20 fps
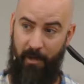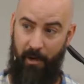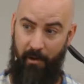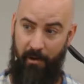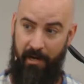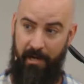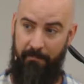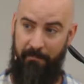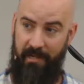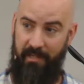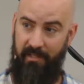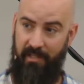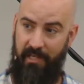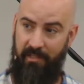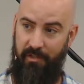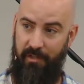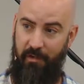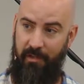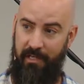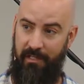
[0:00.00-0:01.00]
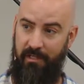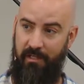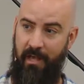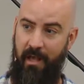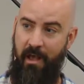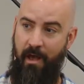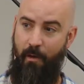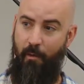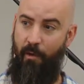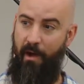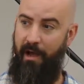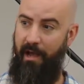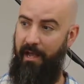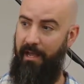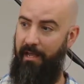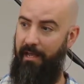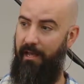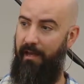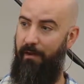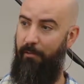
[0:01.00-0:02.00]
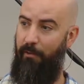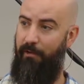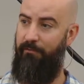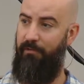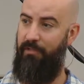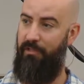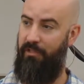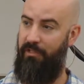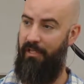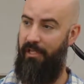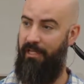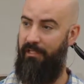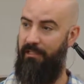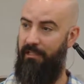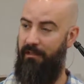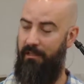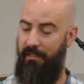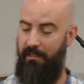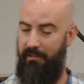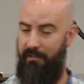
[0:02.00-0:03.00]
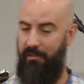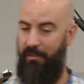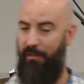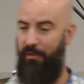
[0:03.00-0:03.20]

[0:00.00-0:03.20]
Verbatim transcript: All right, makes sense? So that's why uh, we've selected these